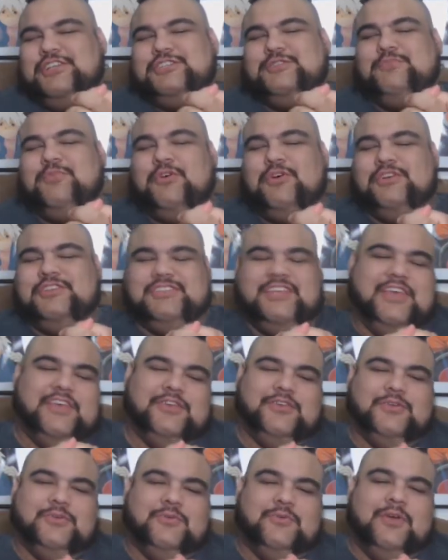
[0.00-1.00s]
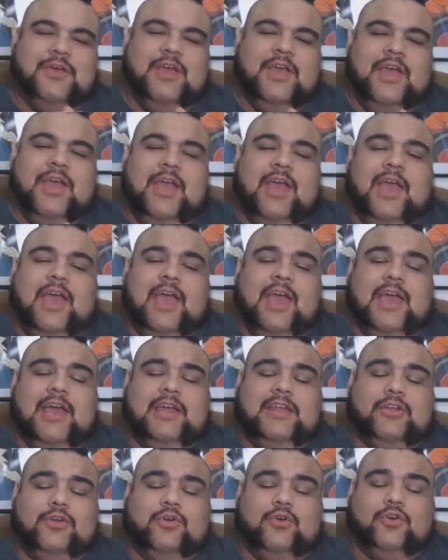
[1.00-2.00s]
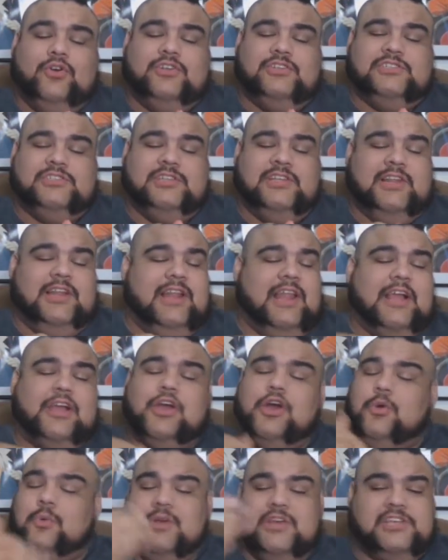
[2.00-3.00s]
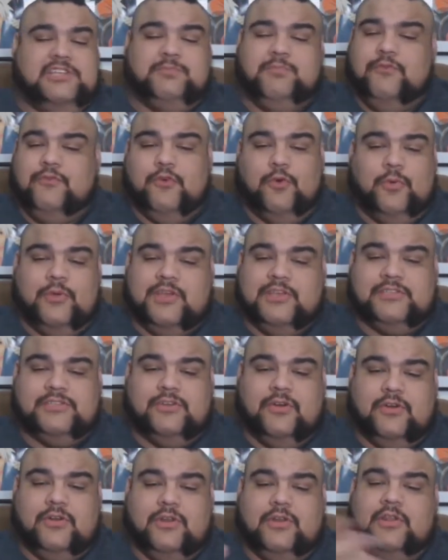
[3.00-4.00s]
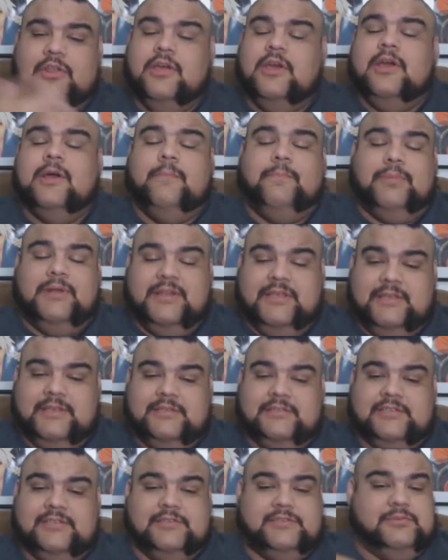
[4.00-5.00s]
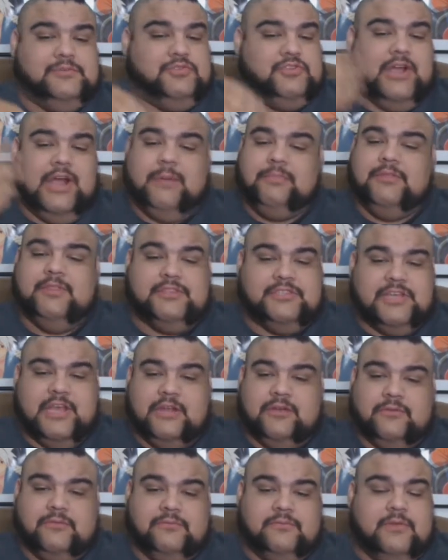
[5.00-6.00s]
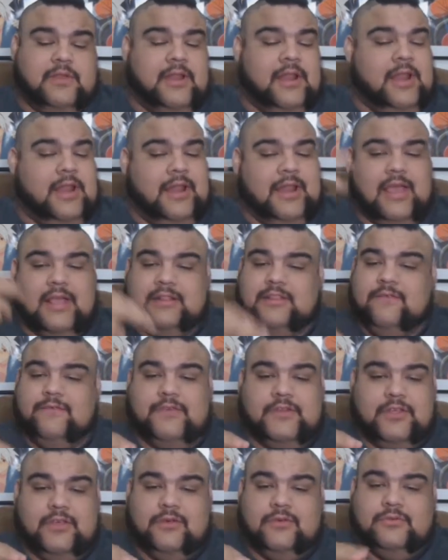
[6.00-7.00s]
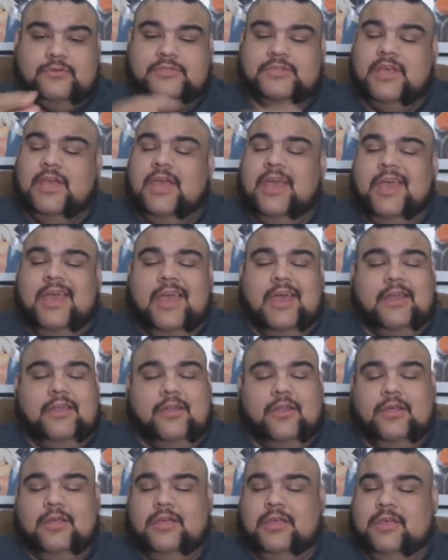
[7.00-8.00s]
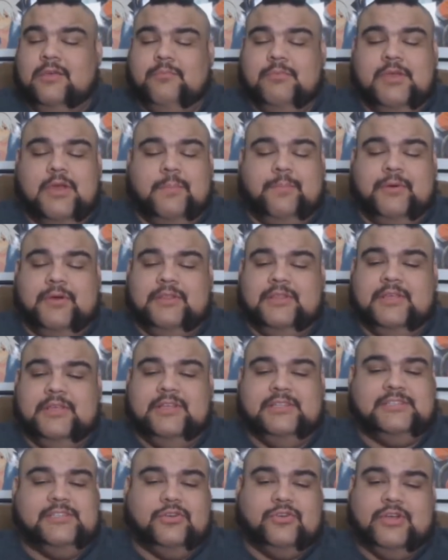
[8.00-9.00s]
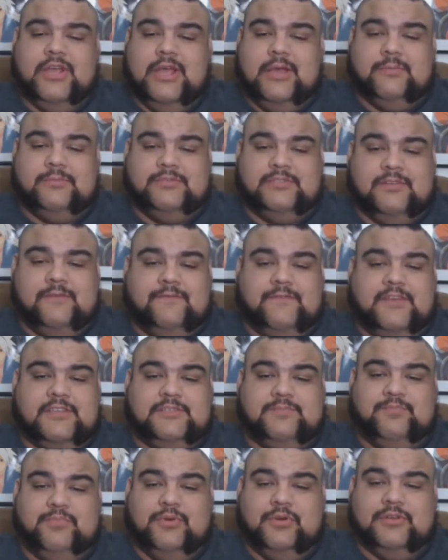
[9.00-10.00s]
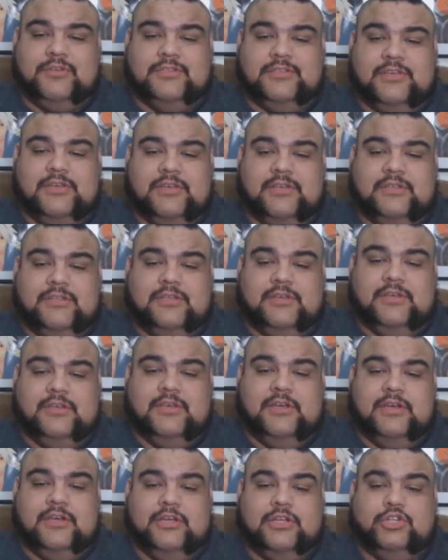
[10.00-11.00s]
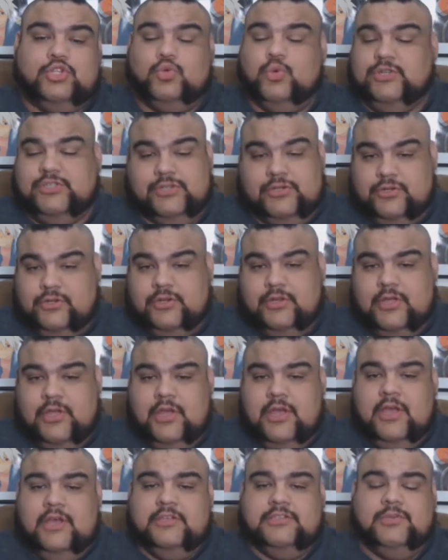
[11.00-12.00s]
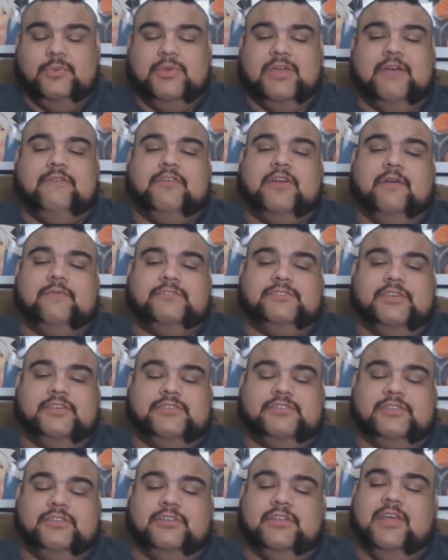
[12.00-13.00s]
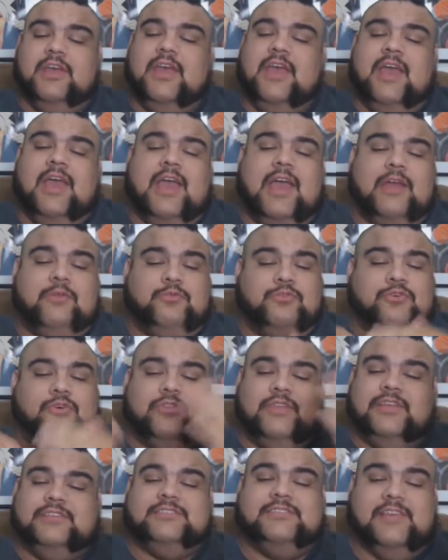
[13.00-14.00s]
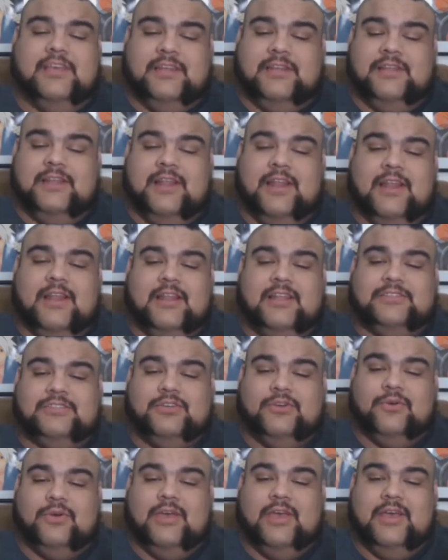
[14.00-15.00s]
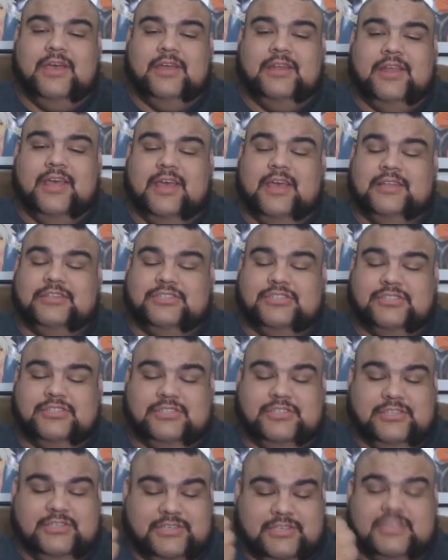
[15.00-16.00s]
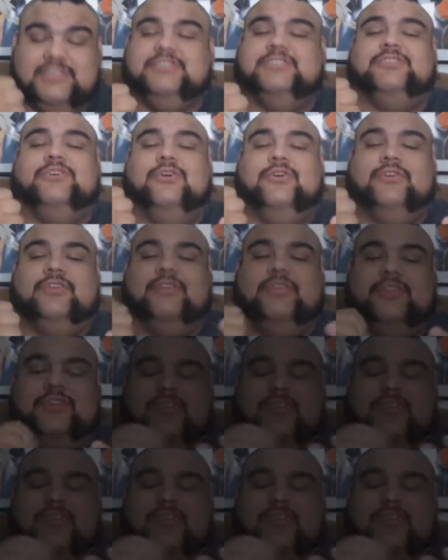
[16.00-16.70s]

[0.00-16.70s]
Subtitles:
It's your boy Tanku. And of course, like always, before we get started, please subscribe to the channel, like the videos, and hit me up on the Instagrams, the Facebooks, and the Twitter so we can have a conversation. And with all that said, let's go ahead and just get started.